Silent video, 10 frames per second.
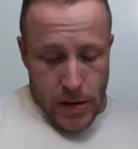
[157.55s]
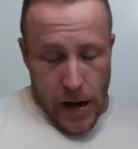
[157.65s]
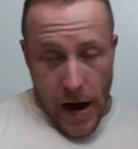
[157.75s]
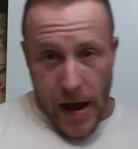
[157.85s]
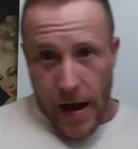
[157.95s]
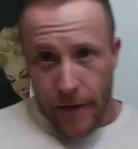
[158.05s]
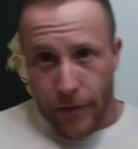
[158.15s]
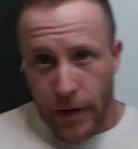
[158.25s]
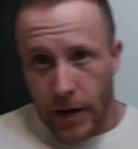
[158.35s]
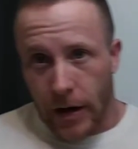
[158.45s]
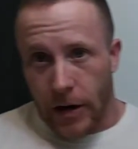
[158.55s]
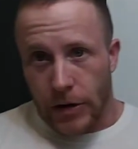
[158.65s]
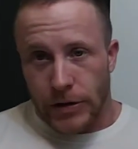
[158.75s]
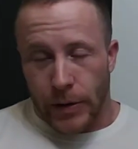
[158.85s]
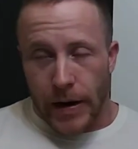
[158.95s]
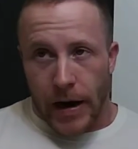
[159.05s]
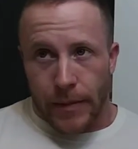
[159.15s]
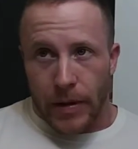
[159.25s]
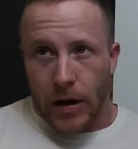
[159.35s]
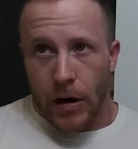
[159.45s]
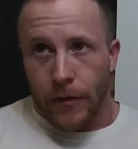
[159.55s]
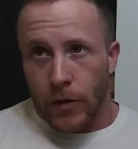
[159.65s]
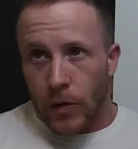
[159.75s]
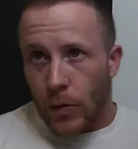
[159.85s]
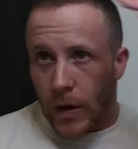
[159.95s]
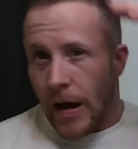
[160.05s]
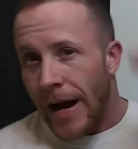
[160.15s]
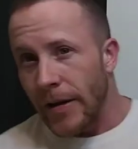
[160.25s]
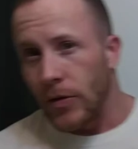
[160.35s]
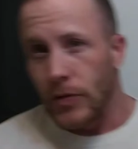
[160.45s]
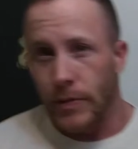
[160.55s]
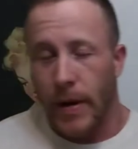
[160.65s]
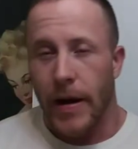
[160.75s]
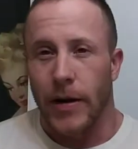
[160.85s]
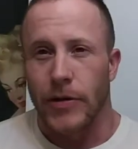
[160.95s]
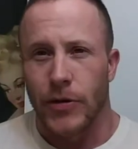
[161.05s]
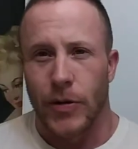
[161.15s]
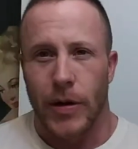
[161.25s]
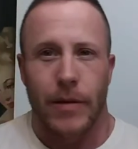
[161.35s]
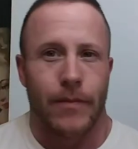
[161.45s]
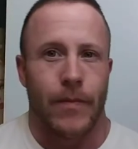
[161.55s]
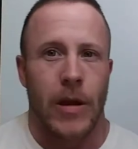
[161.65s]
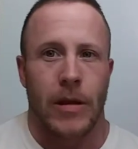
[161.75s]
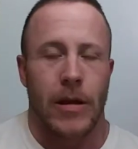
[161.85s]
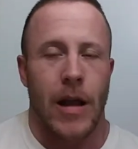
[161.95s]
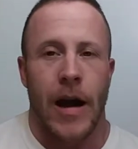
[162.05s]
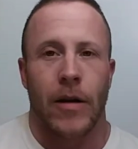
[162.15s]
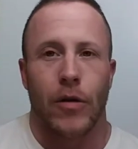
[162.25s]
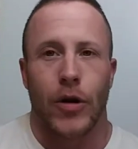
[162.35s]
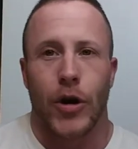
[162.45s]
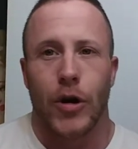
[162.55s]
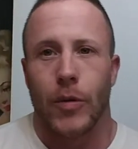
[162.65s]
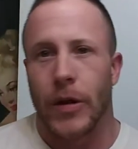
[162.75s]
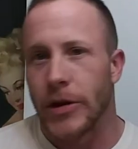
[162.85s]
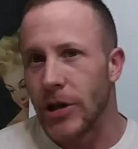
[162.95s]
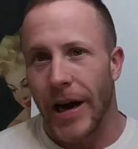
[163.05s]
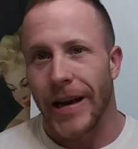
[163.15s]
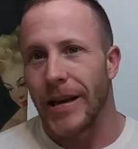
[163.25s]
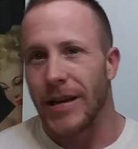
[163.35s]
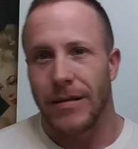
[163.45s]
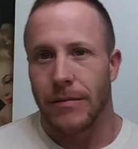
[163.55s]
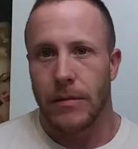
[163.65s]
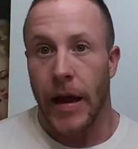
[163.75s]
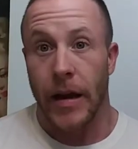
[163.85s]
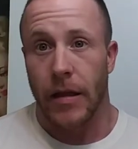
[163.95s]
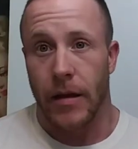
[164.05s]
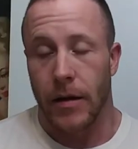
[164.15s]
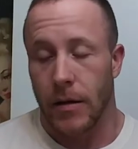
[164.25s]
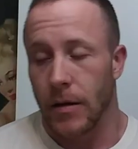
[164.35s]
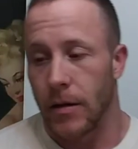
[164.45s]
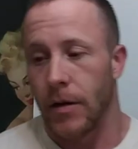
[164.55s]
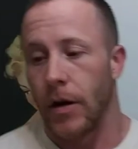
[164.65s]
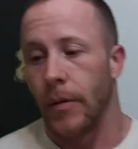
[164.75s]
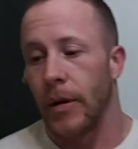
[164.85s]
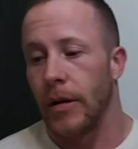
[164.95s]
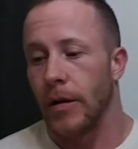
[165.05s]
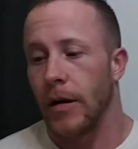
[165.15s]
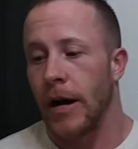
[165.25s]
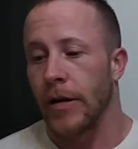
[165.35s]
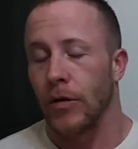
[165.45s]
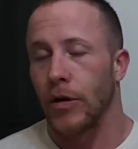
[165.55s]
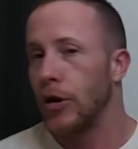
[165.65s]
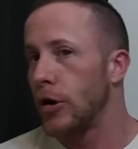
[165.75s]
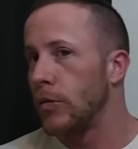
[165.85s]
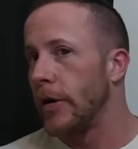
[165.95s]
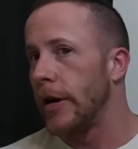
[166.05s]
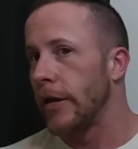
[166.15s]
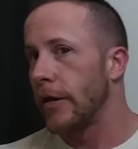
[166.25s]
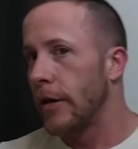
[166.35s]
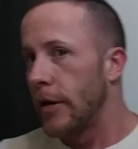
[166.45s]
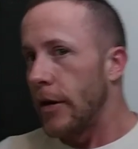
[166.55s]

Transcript: I have thin hair, so I gotta be careful on what I use in my hair, too. Like, it, I don't look good with shiny anything. You know what I mean? I don't look good with...